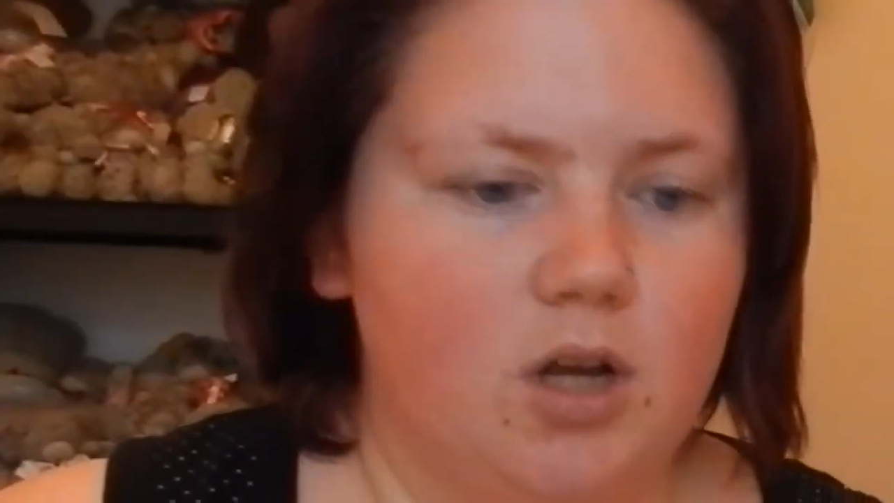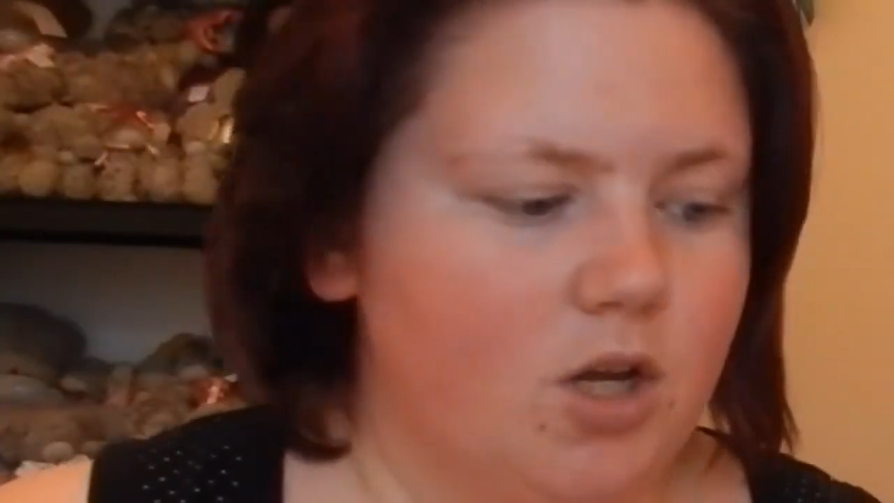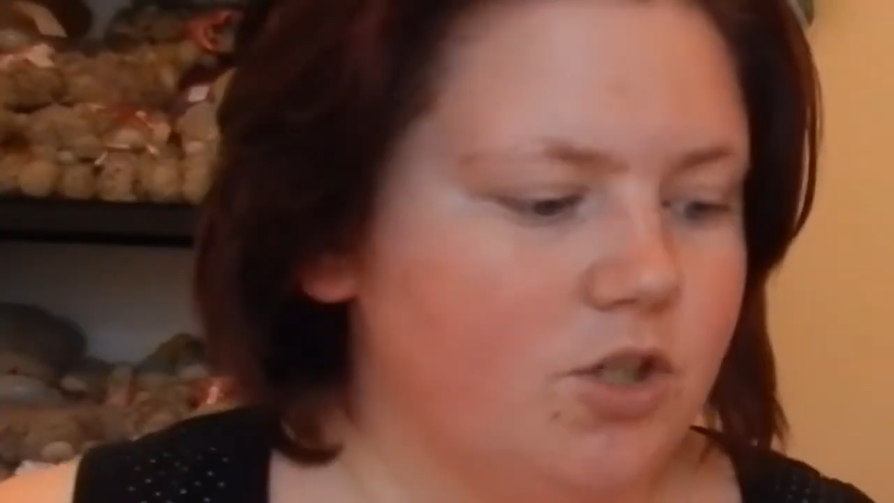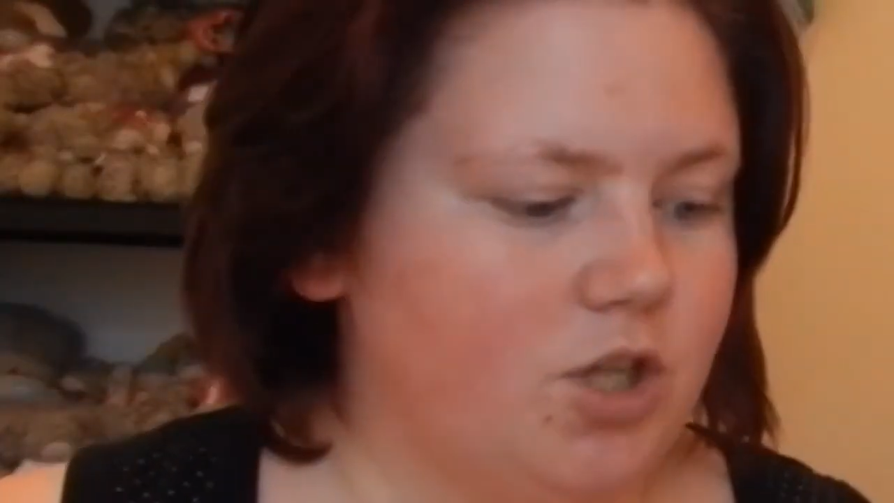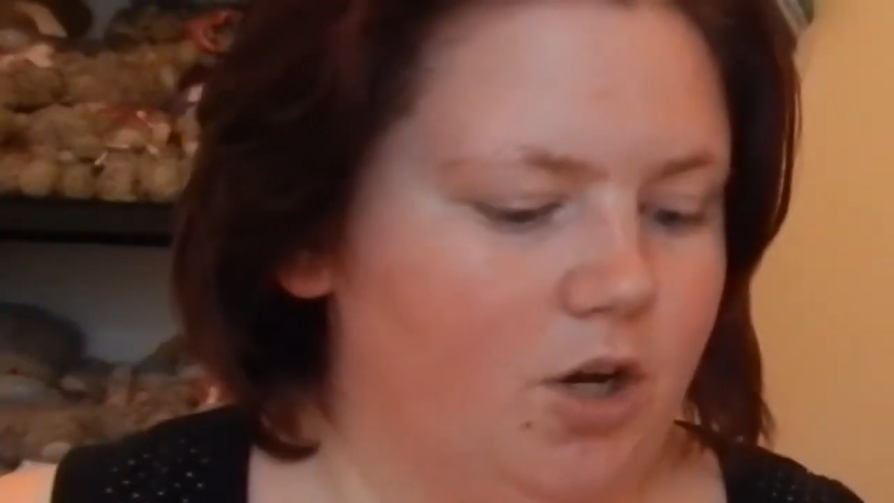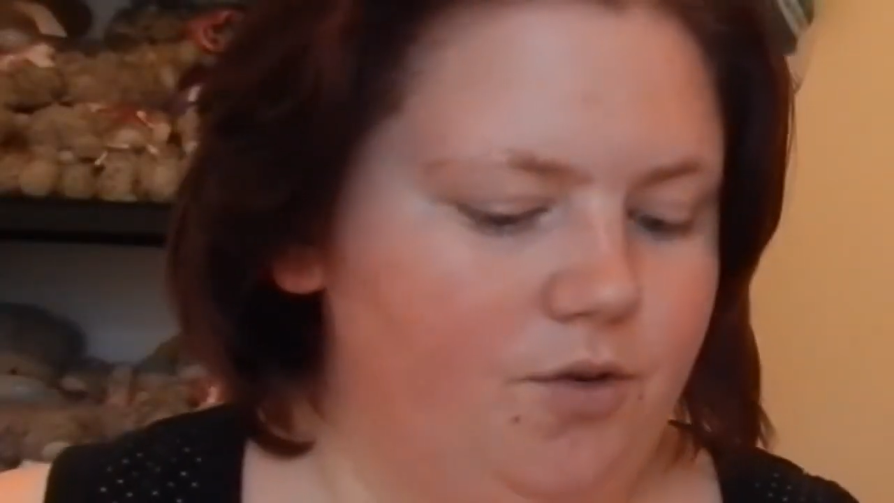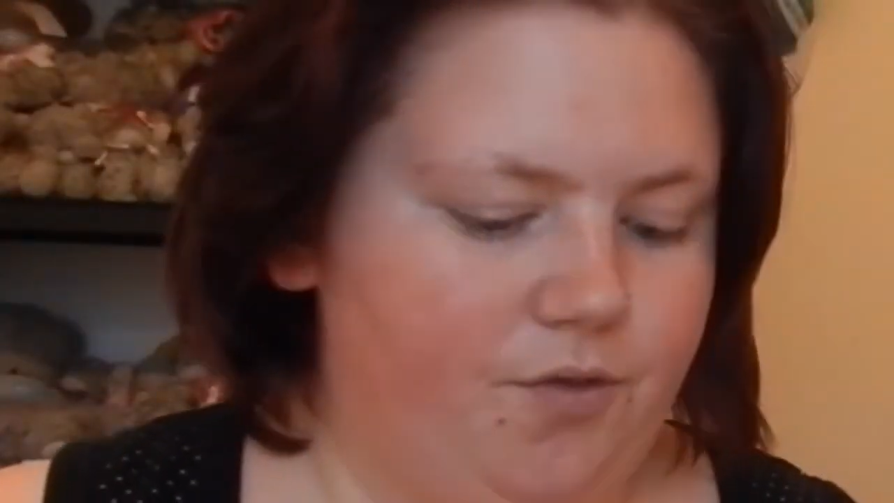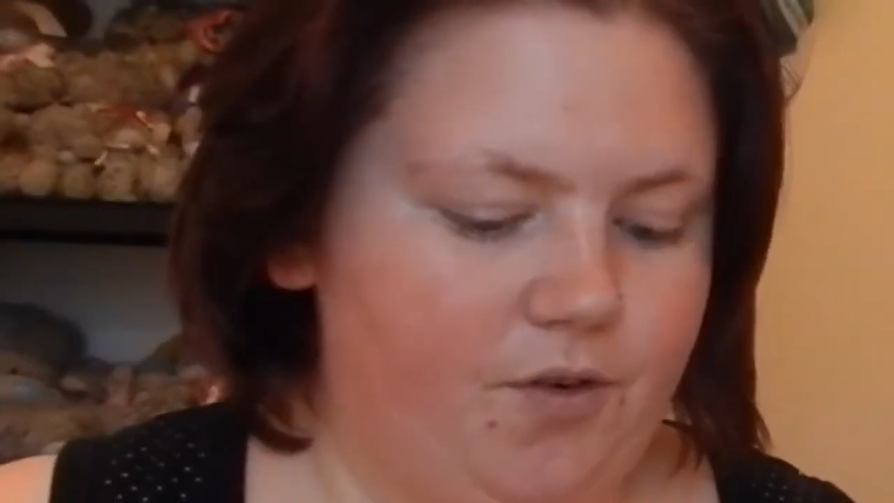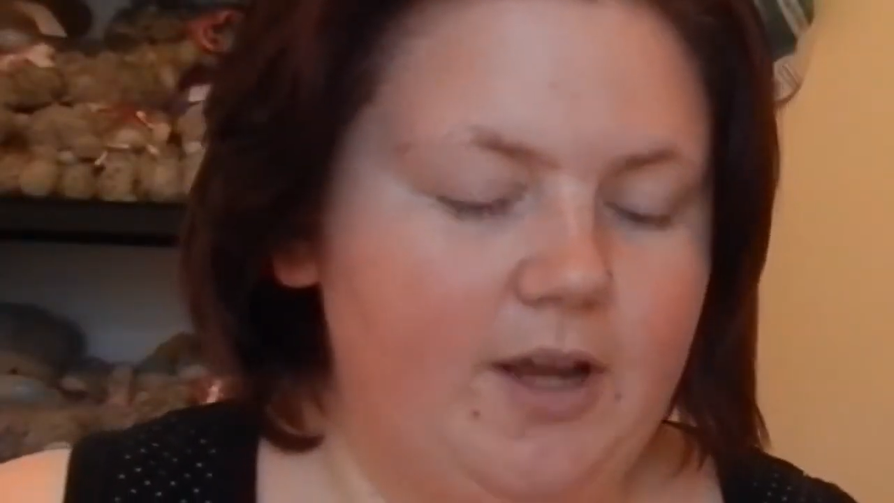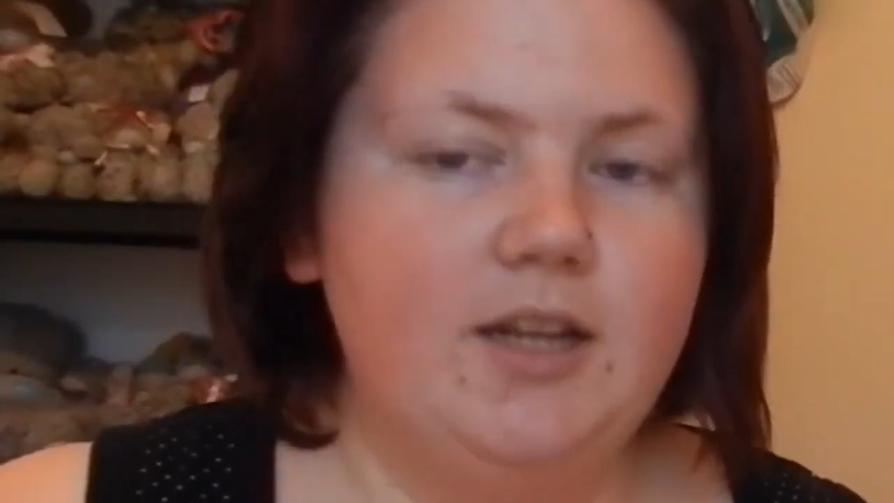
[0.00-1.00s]
so
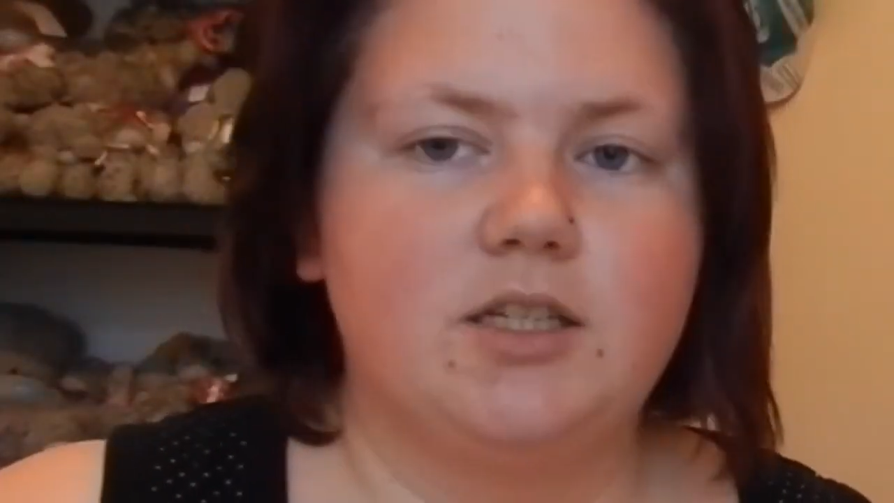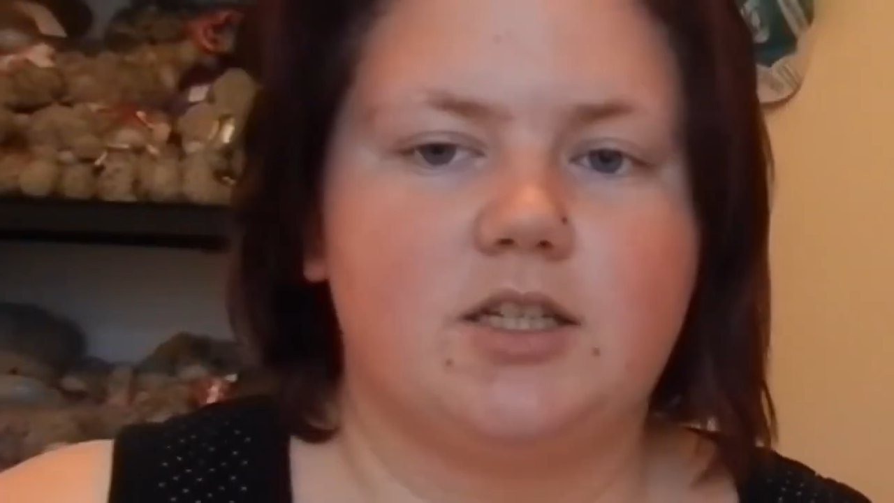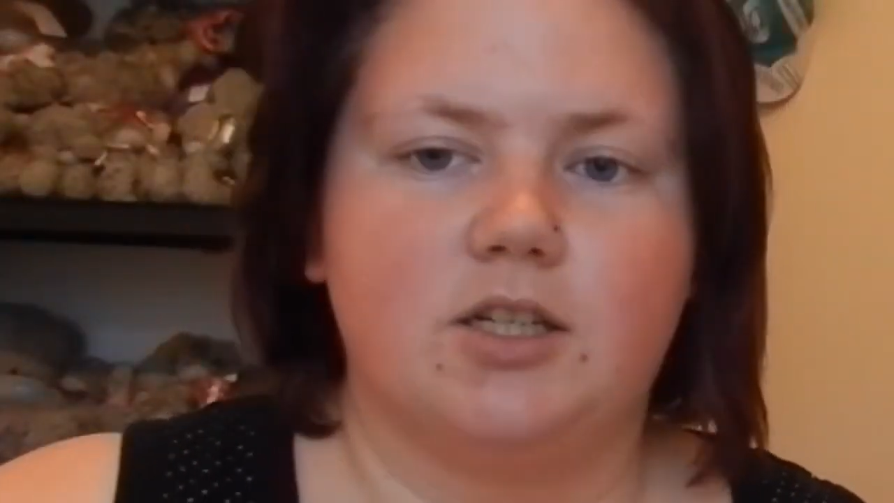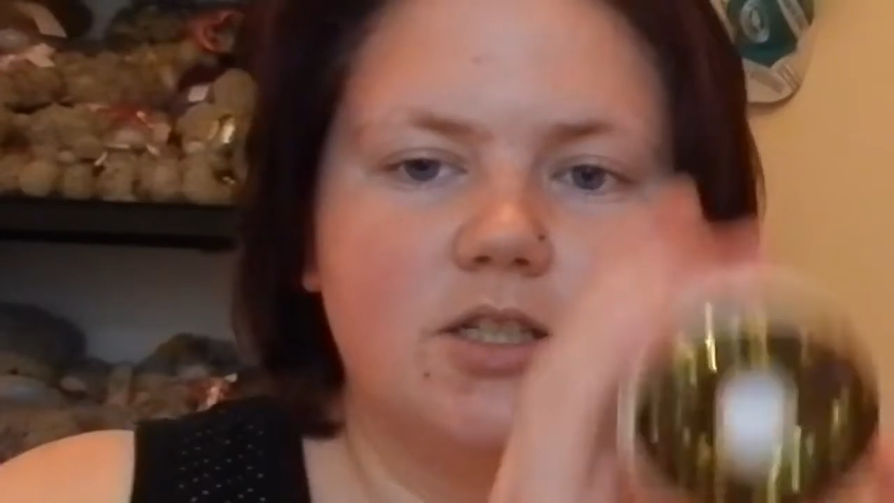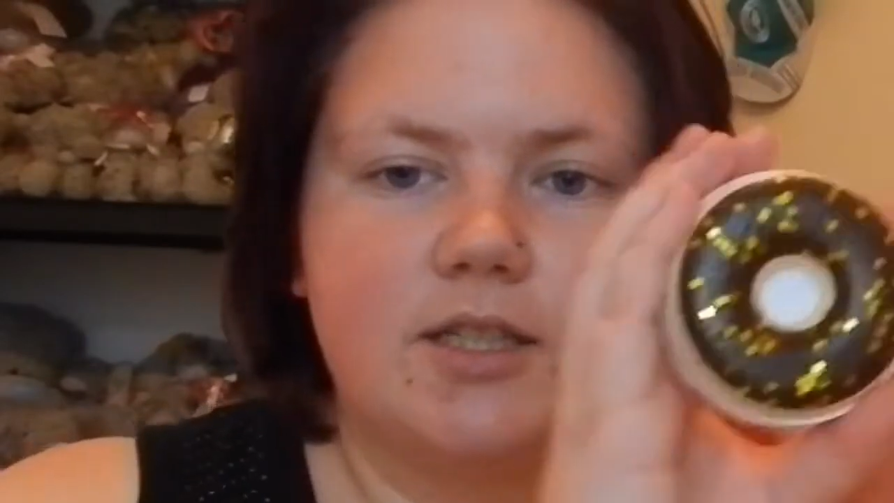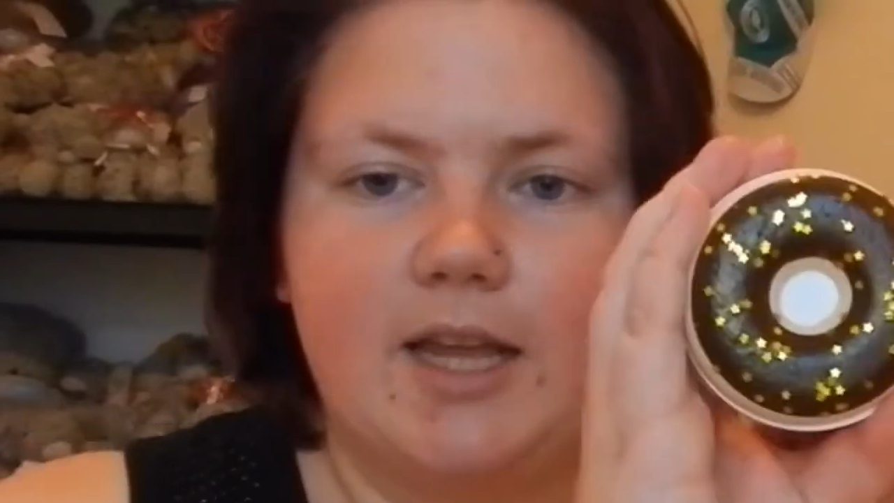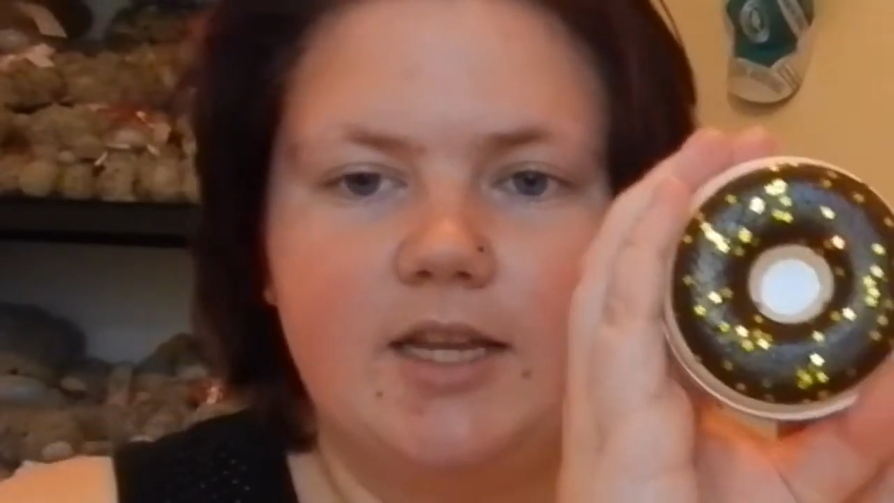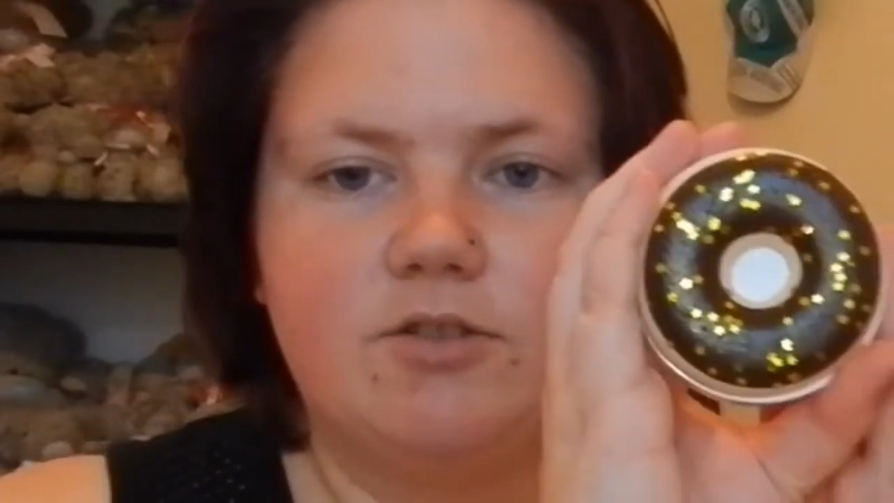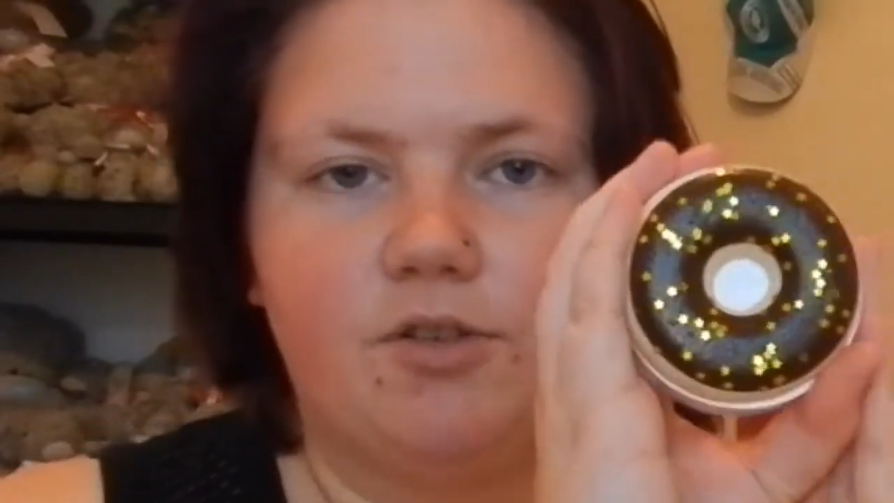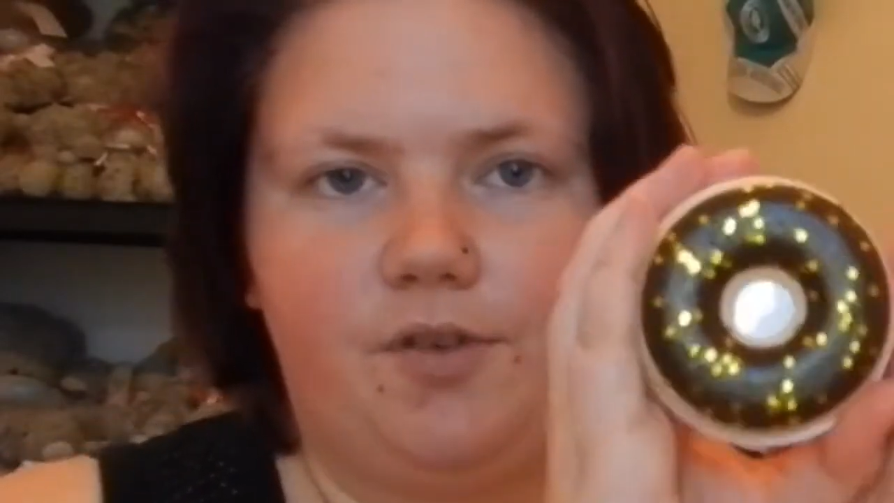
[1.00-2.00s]
for instance,
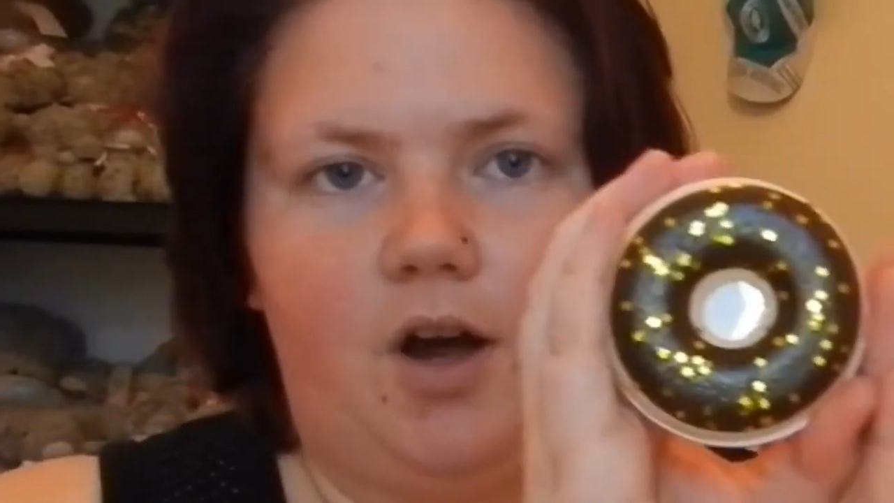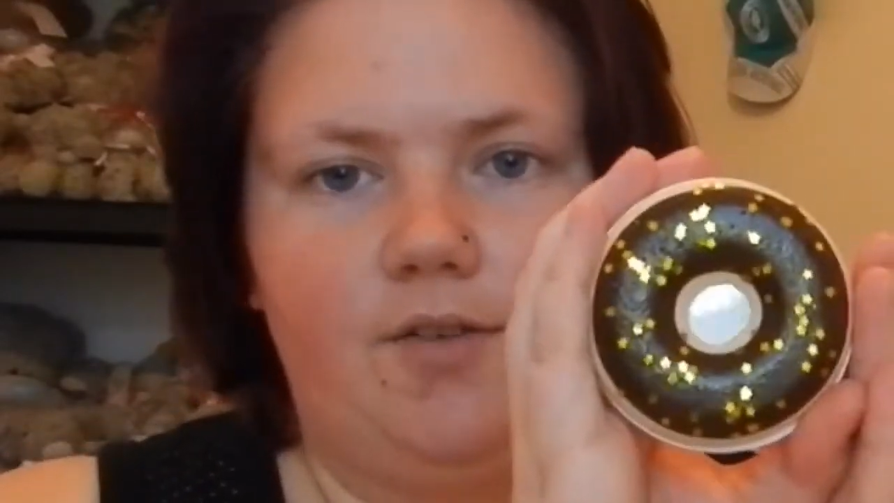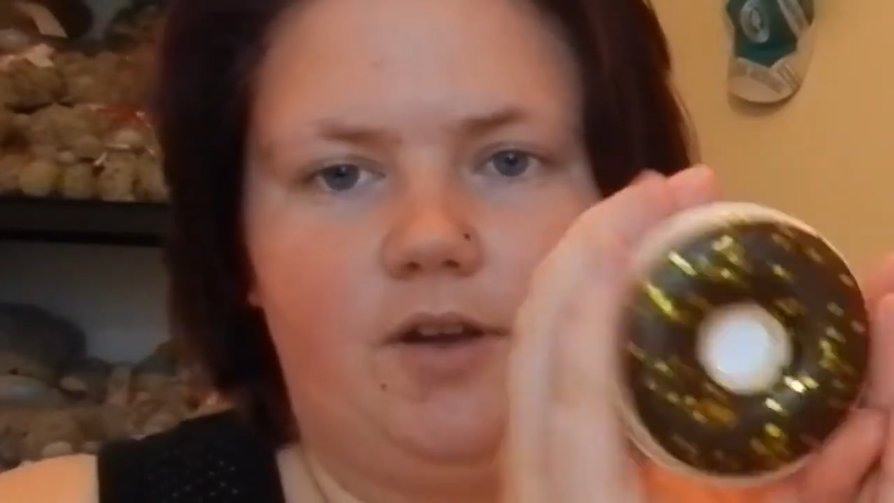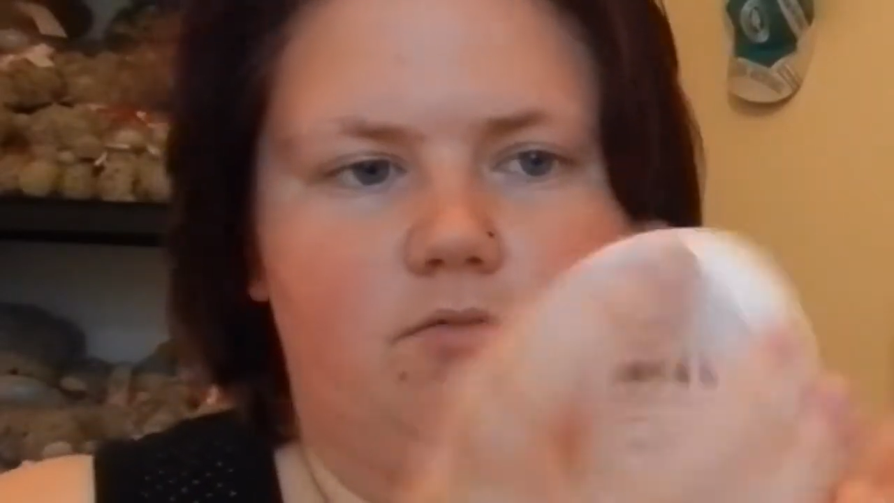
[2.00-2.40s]
these are a £5.